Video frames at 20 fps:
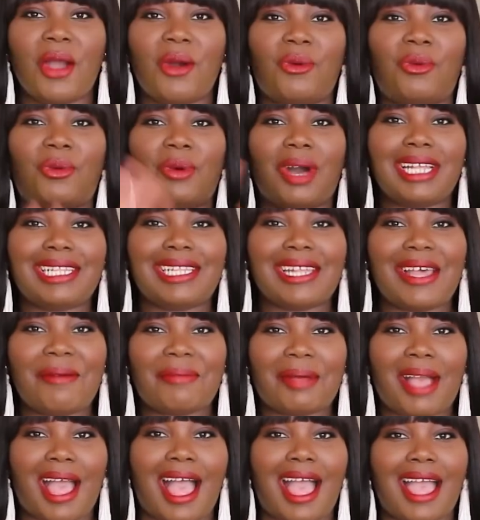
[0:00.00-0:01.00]
What's
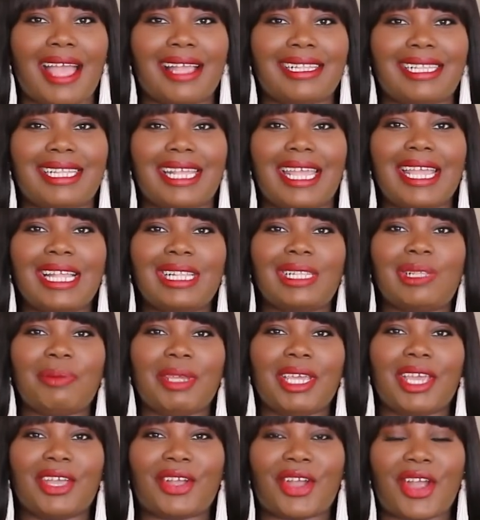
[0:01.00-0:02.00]
up guys? It's
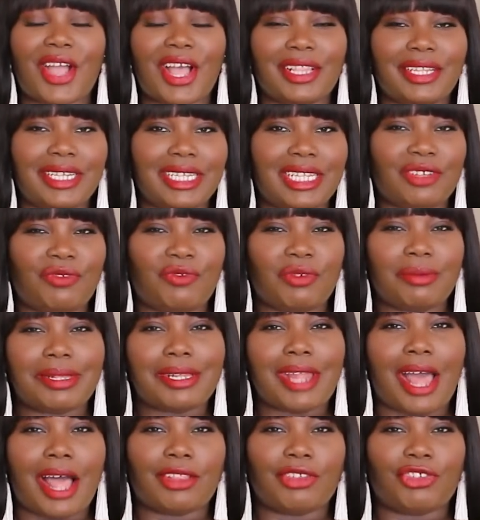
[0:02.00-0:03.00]
me, your girl Elisa from
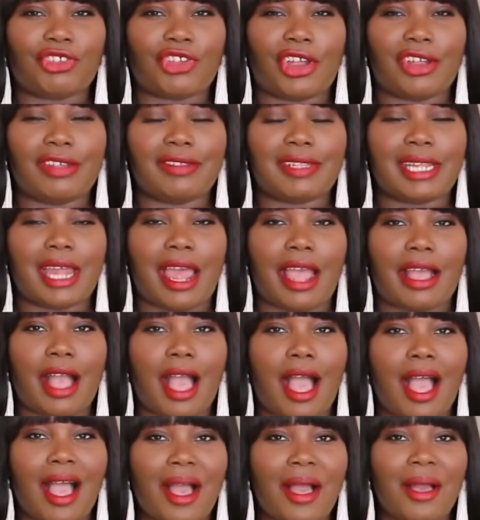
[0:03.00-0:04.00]

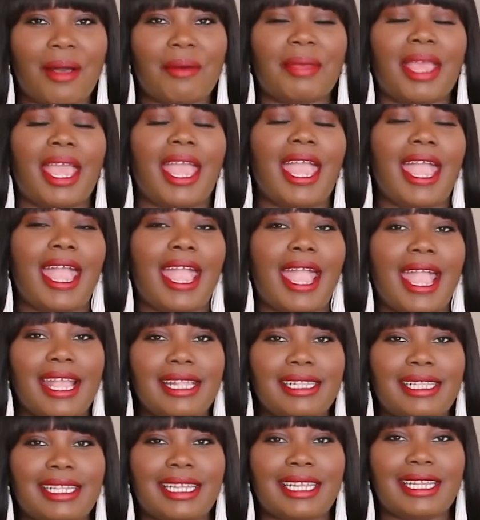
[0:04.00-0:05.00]
StylishCurves.com
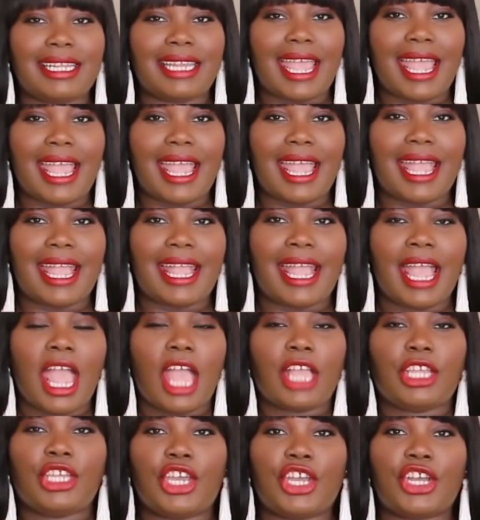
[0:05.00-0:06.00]
and today
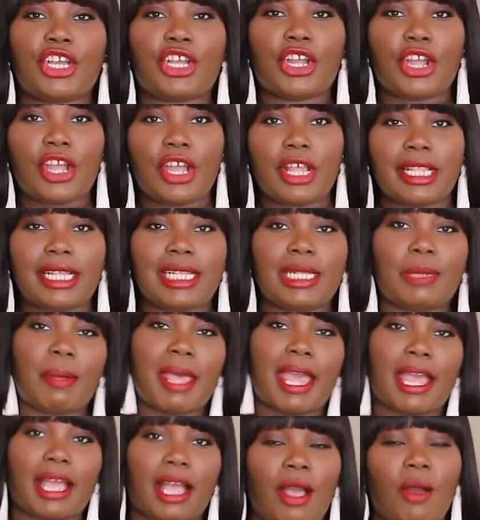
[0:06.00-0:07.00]
your girl is
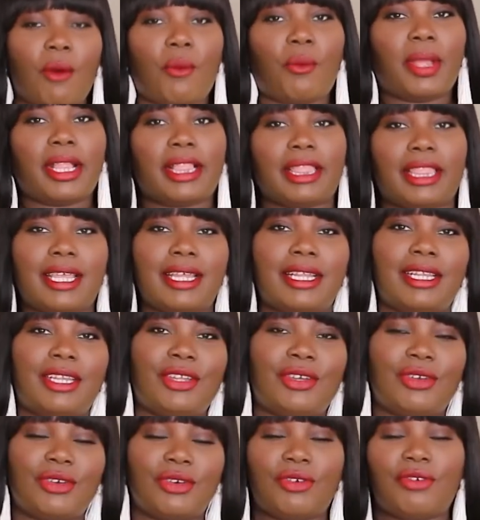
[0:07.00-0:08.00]
back with a
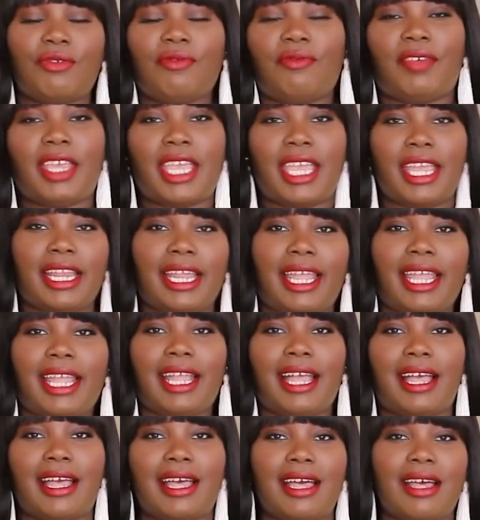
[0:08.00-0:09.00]
new
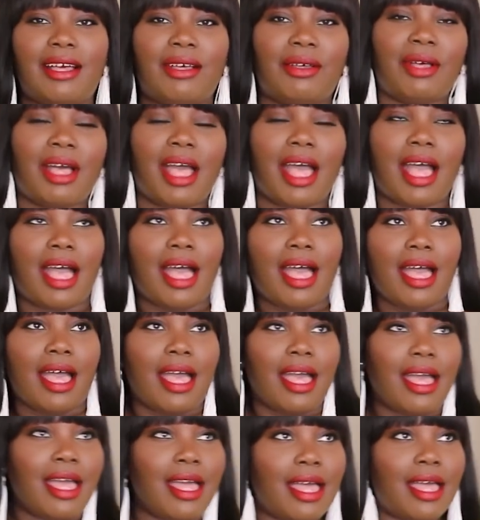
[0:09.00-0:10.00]
video. Uh,
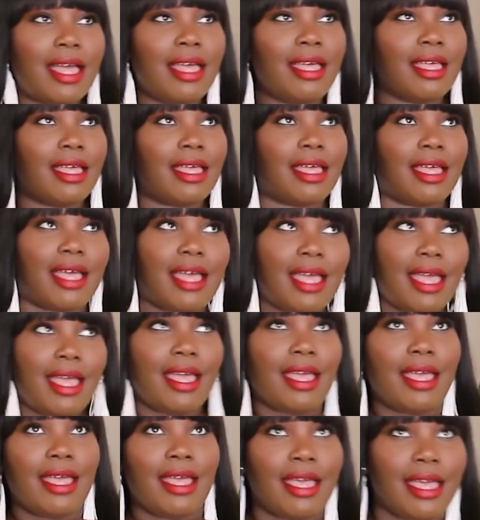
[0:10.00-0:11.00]
uh,
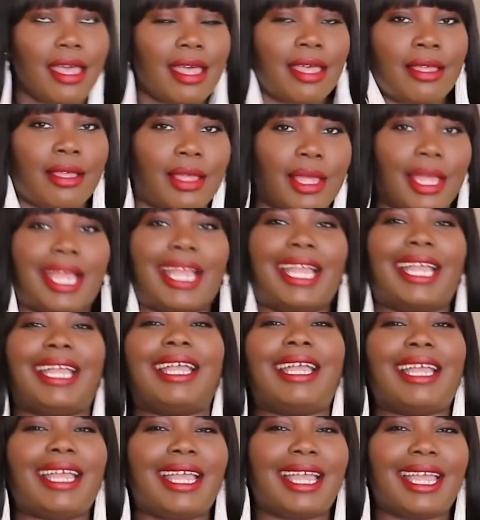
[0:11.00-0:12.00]

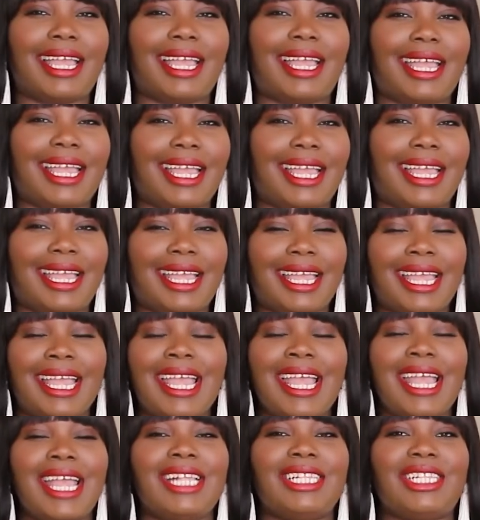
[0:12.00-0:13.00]
uh,
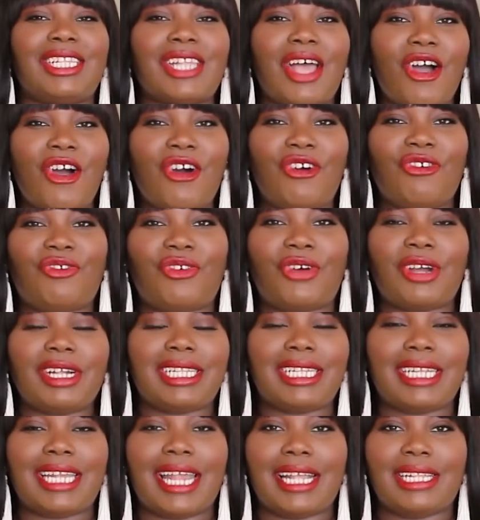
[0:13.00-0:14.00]
so for
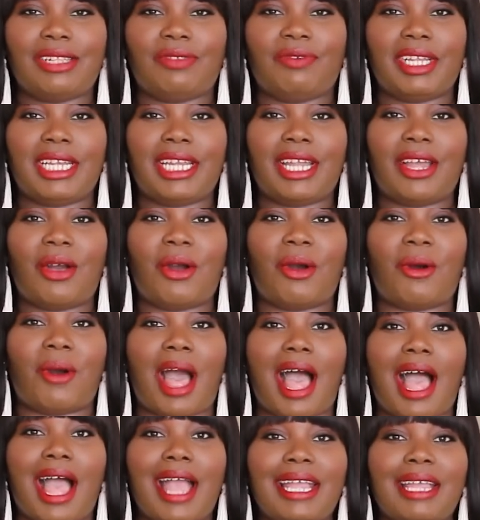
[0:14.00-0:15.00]
today's
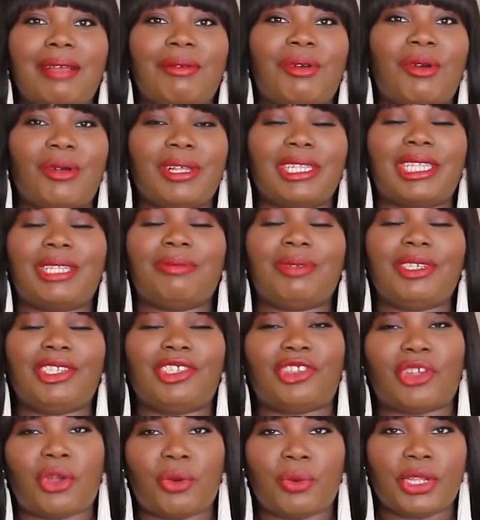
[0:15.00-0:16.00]
video, I am going to be
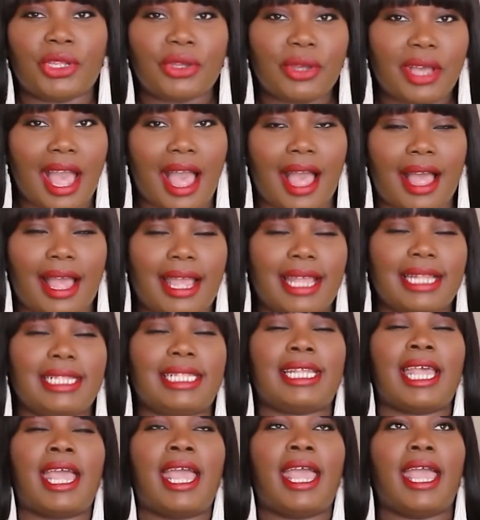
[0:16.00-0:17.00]
showing you
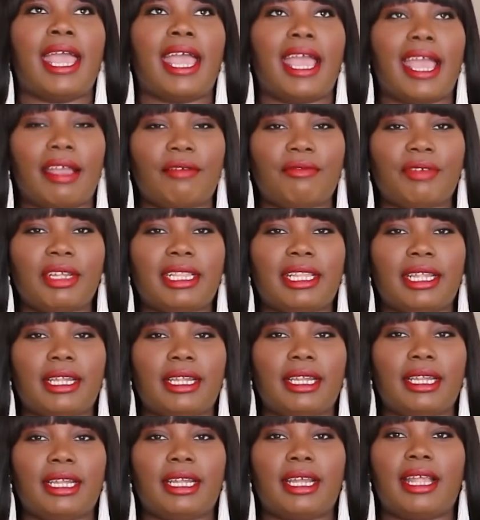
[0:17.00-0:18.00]
guys
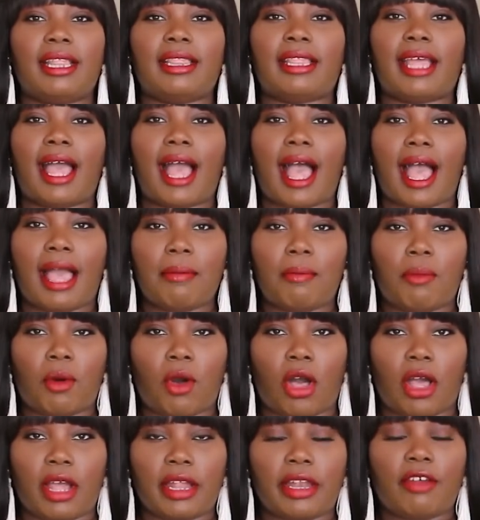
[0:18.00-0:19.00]
everything that I
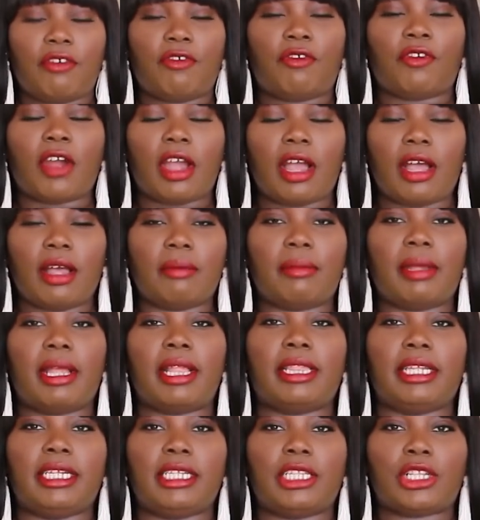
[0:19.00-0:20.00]
bought from
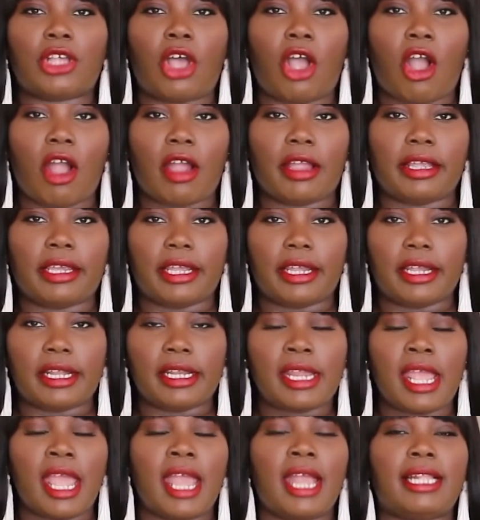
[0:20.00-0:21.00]
the
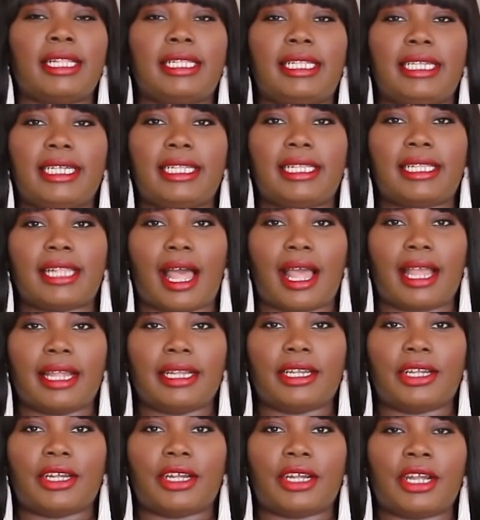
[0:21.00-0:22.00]
Target
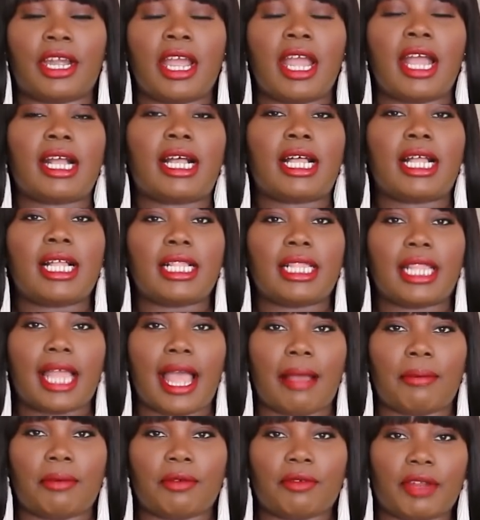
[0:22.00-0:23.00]
designer
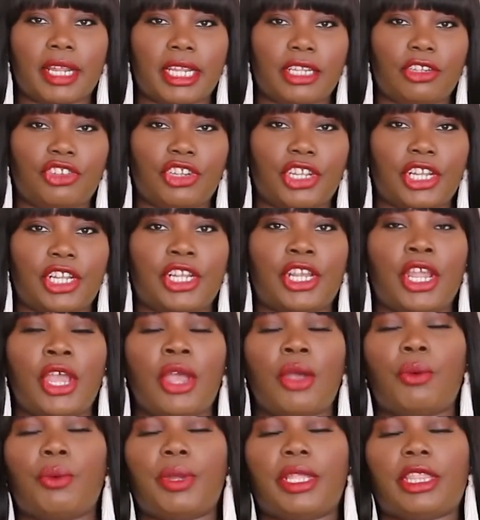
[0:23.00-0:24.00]
collaboration
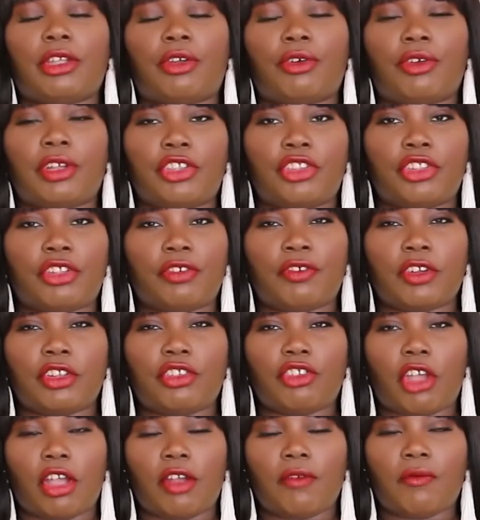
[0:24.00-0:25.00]
with Christopher
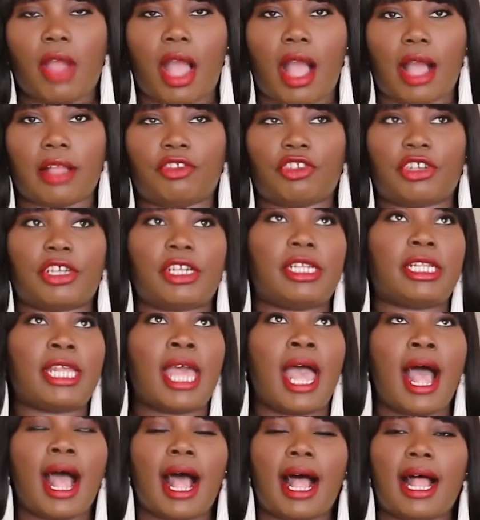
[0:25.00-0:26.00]
John Rogers,
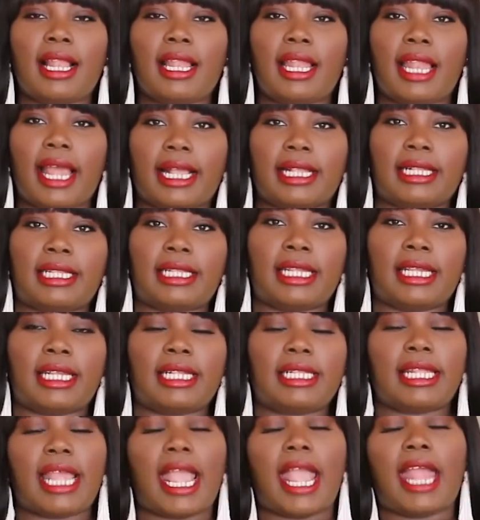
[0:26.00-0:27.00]

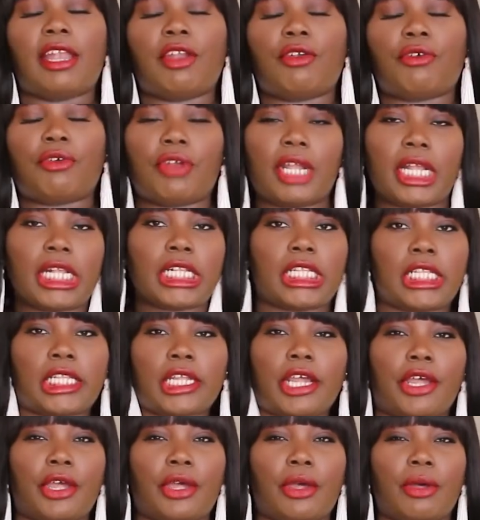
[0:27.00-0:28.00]
Alexis, and
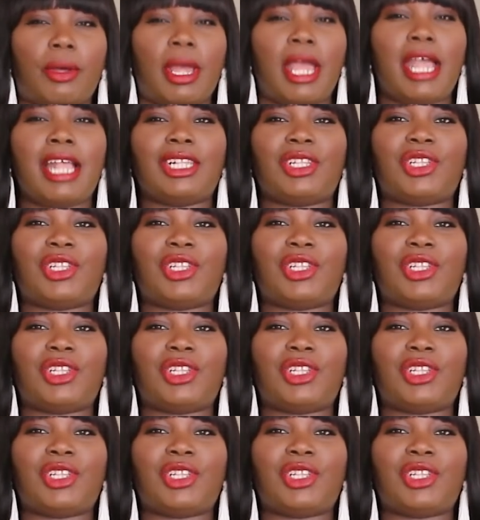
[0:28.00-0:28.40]
Rixo.